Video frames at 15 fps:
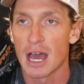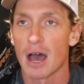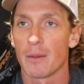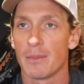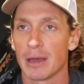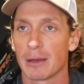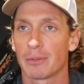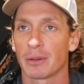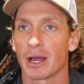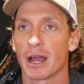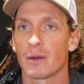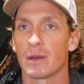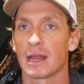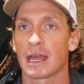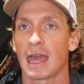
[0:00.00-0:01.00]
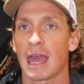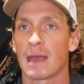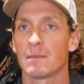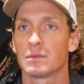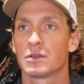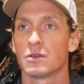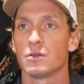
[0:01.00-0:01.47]
a big player when it
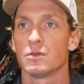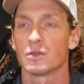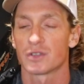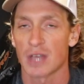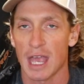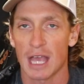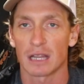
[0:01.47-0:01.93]
came to St.